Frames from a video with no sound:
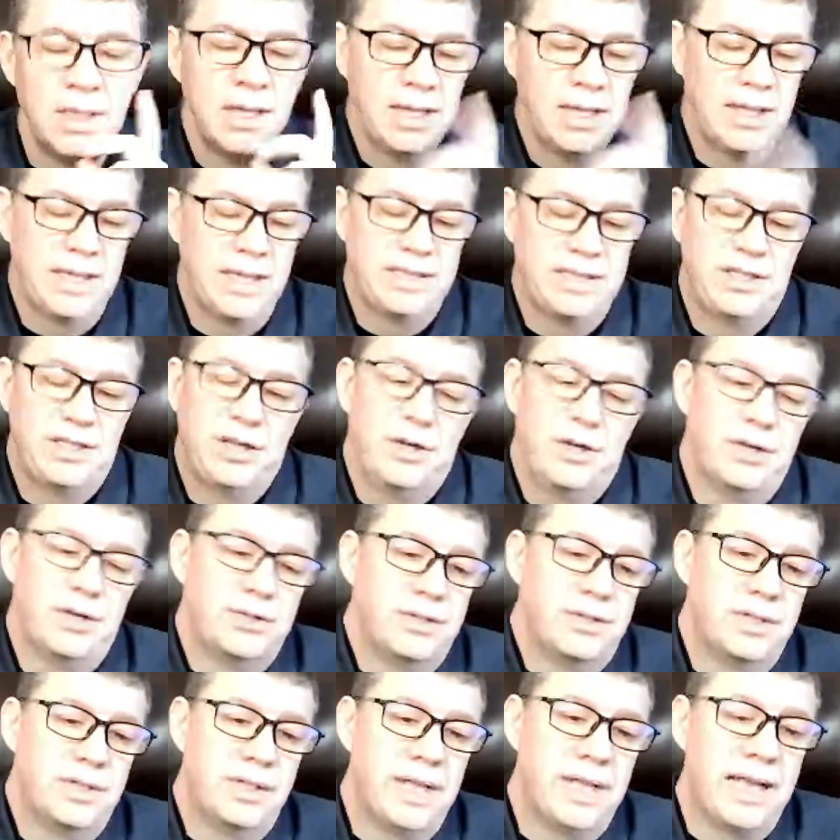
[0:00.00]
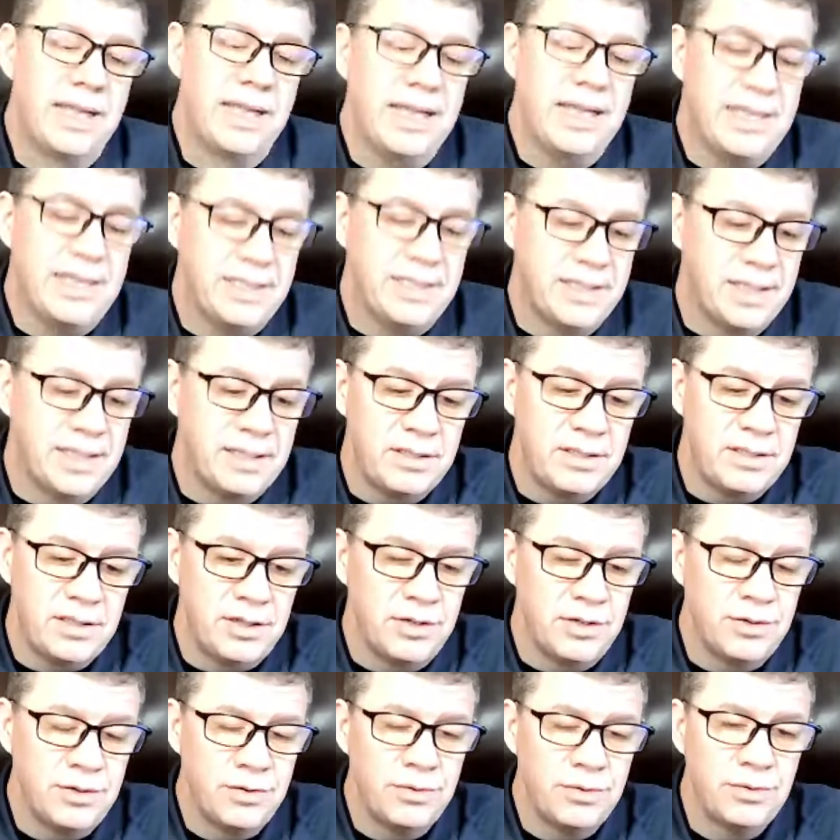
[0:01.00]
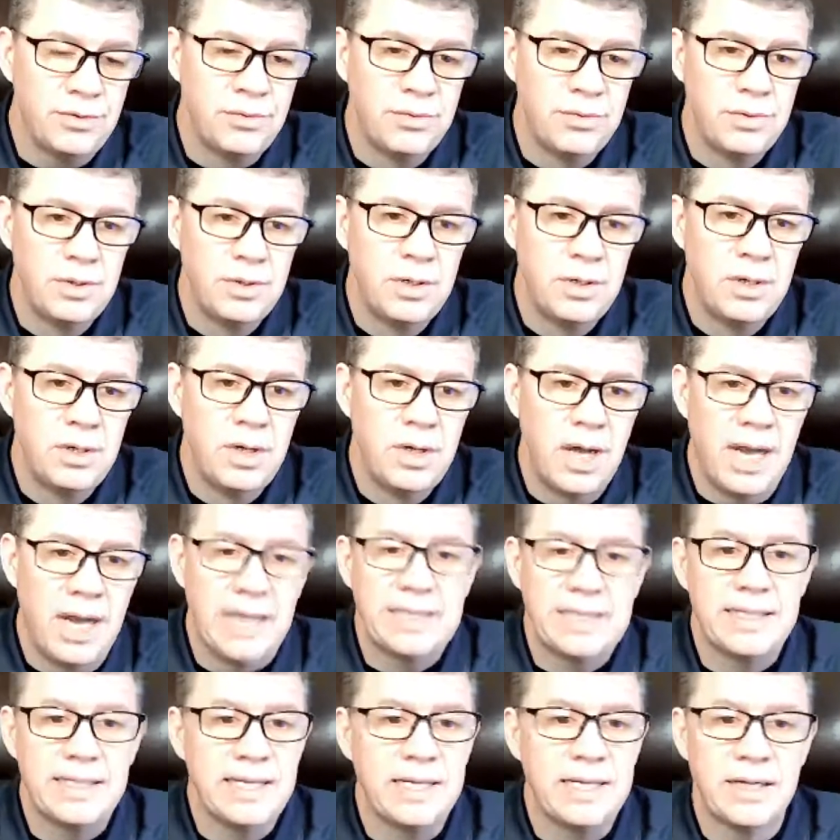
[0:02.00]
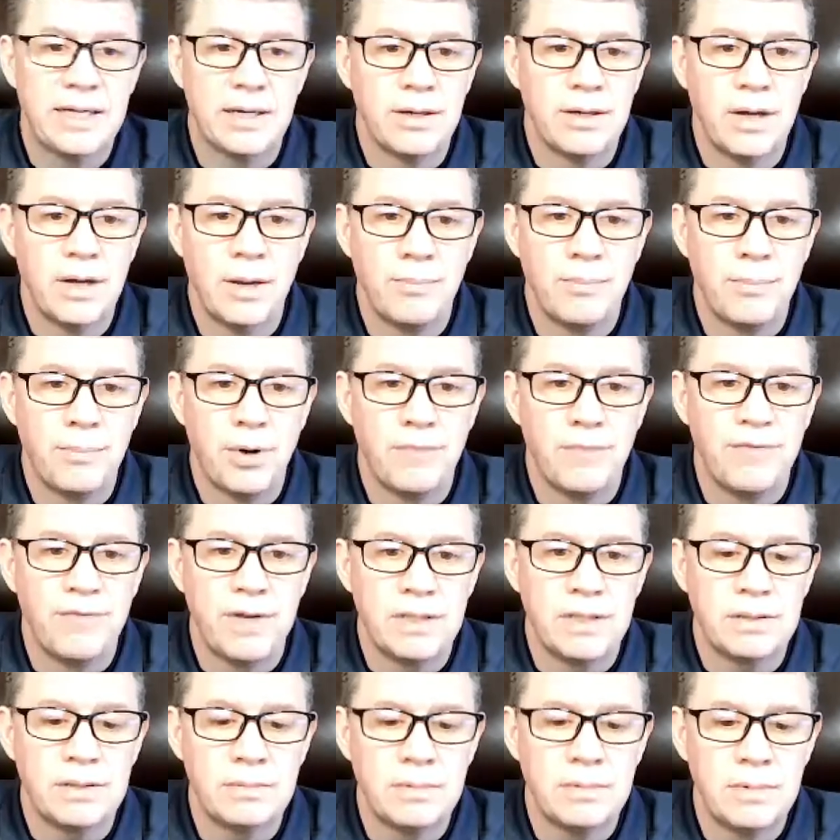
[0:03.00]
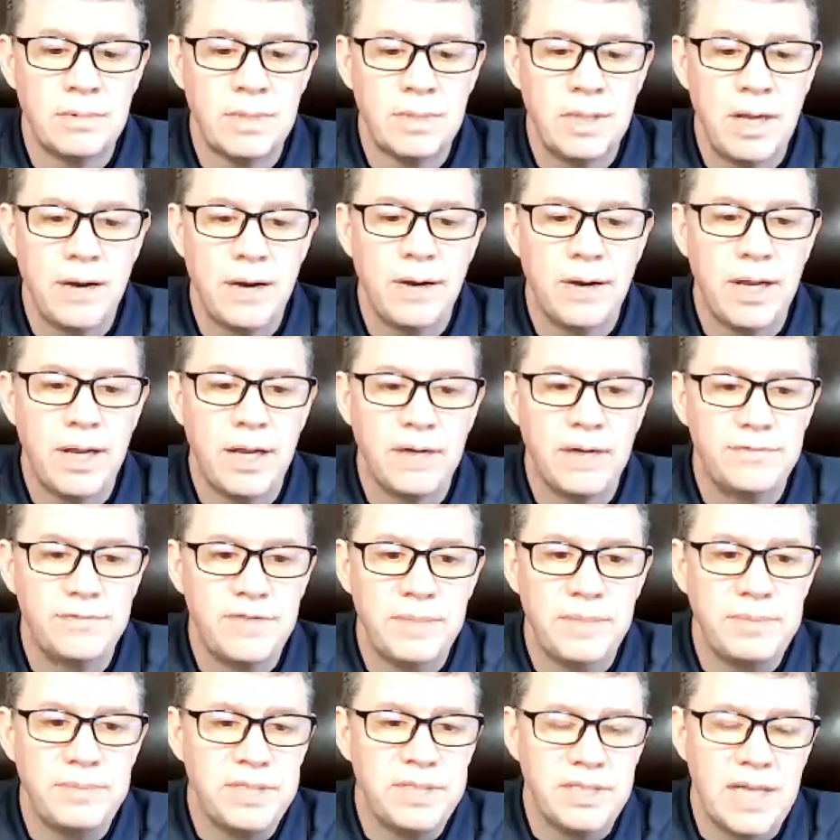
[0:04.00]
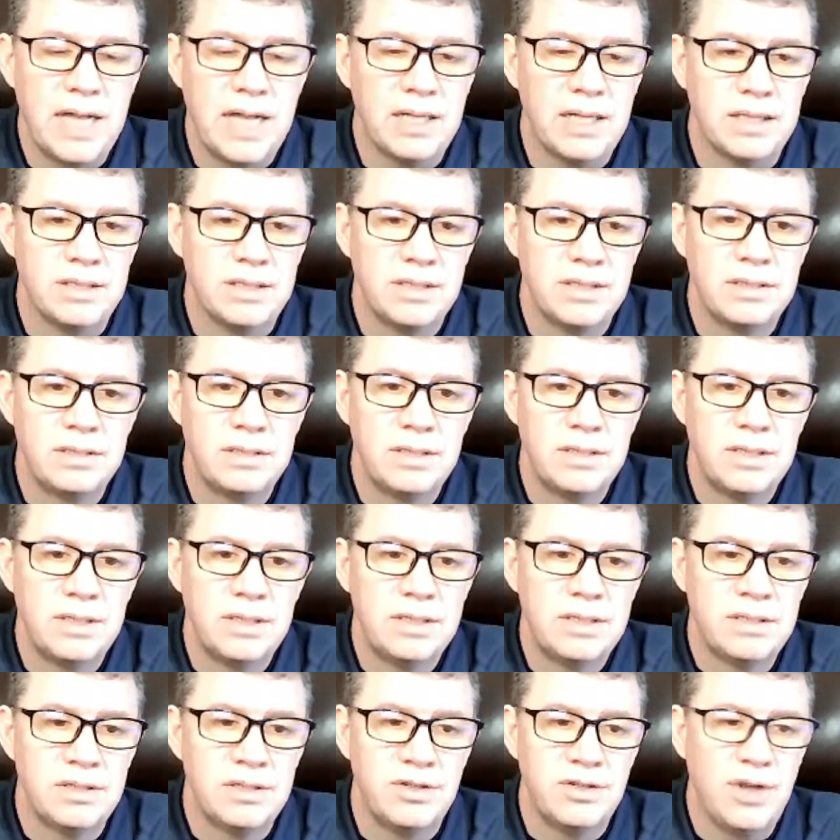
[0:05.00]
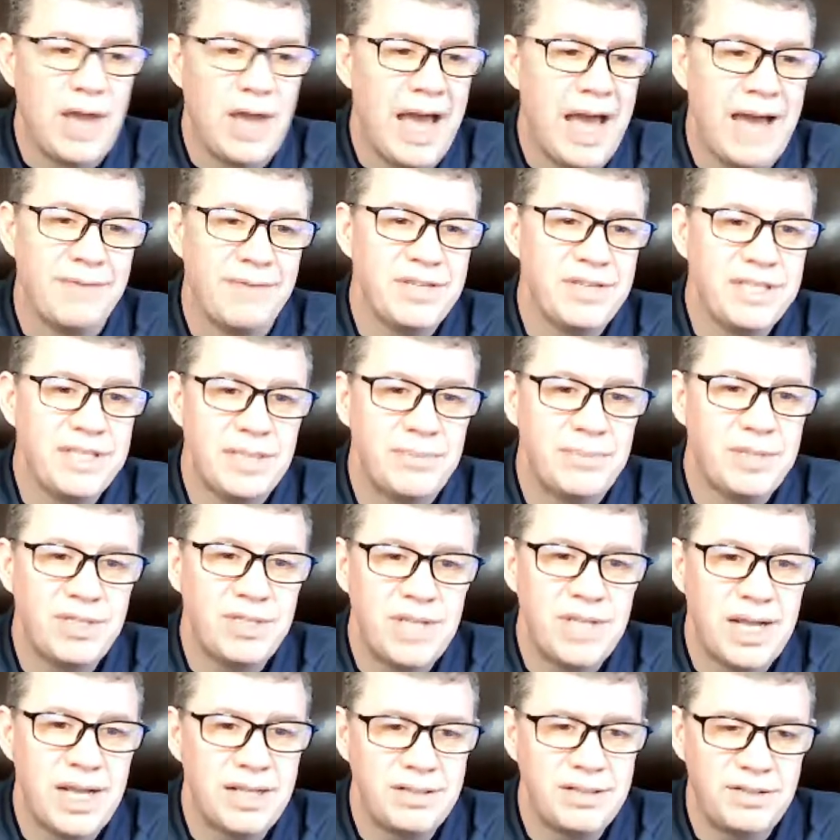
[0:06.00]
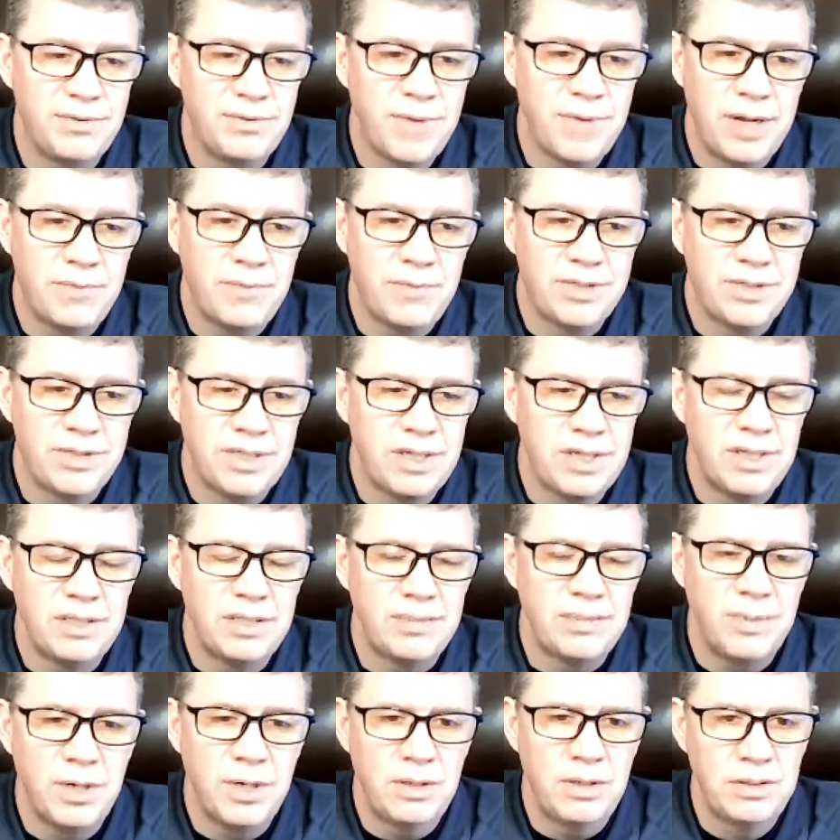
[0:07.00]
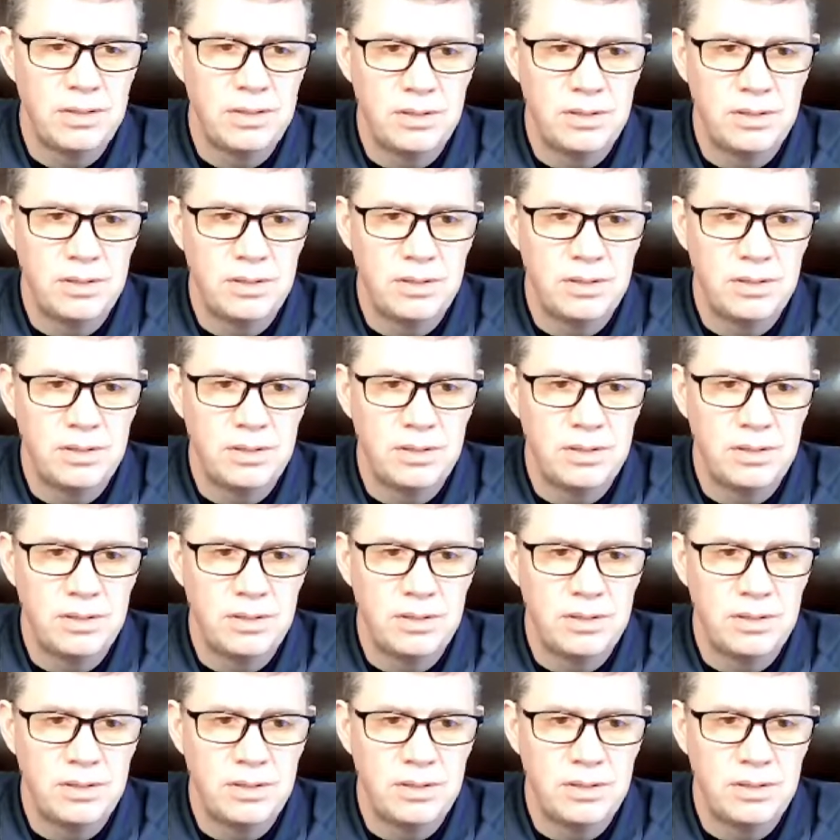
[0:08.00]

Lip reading: It's huge. And that leads into, I think, a perfect area of tip and challenge. So do you have a tip and challenge around resilience, Paul?